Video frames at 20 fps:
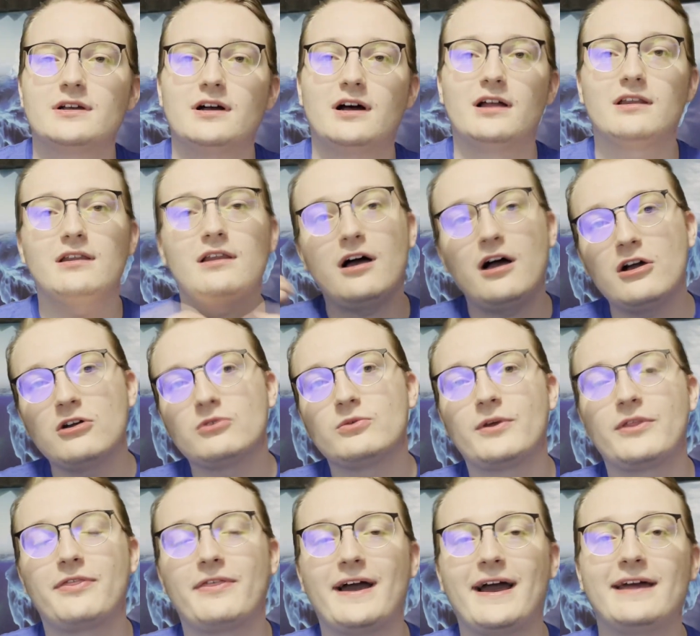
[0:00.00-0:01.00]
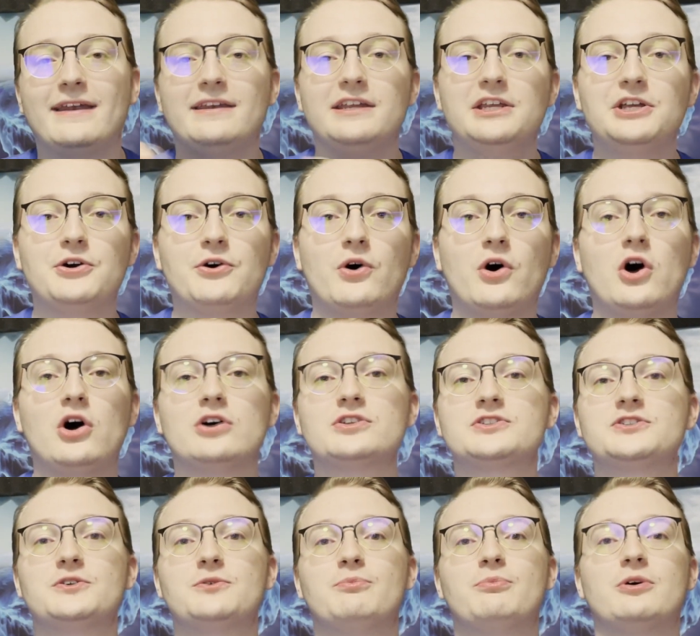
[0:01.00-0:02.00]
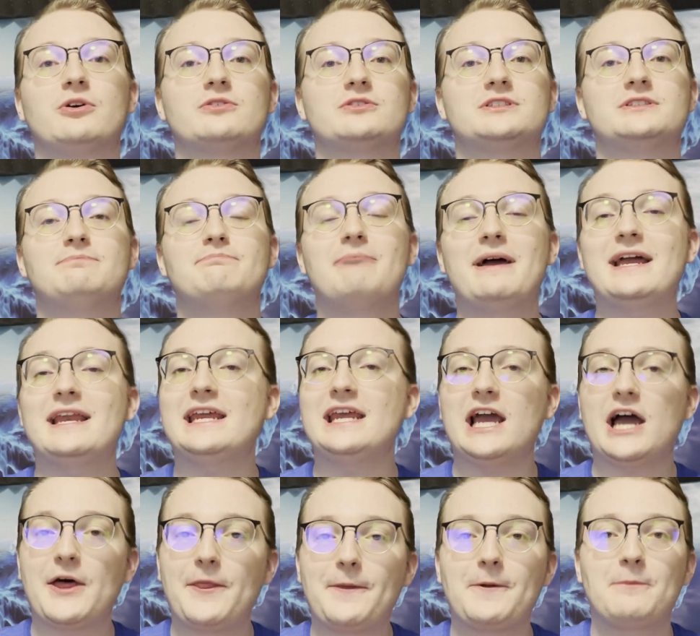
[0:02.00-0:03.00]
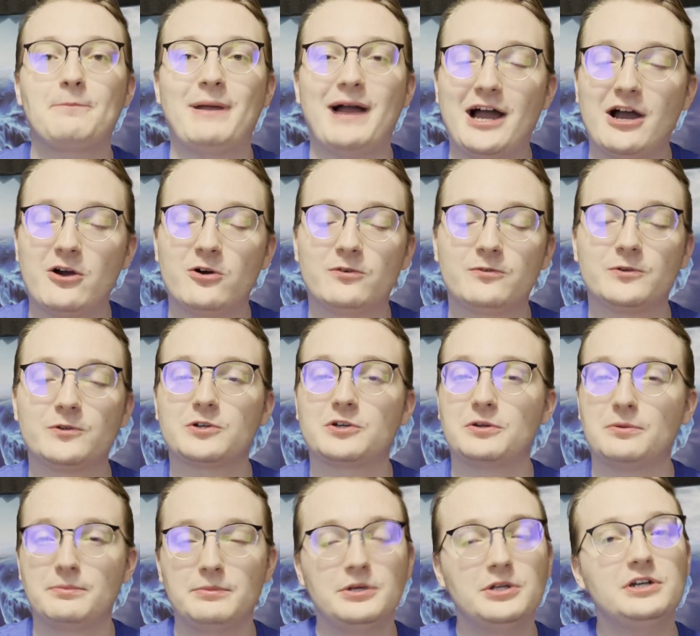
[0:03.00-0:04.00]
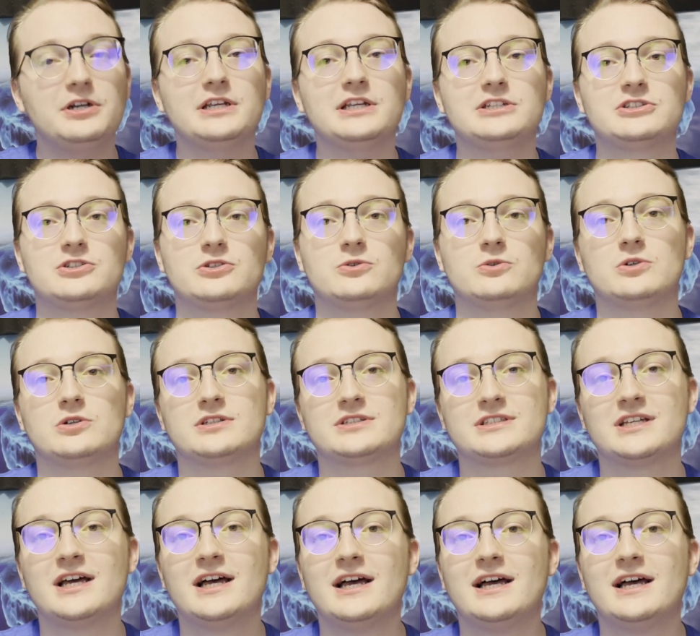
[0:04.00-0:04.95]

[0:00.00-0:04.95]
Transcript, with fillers: Along with that, Neo also boasts many other powerful community tools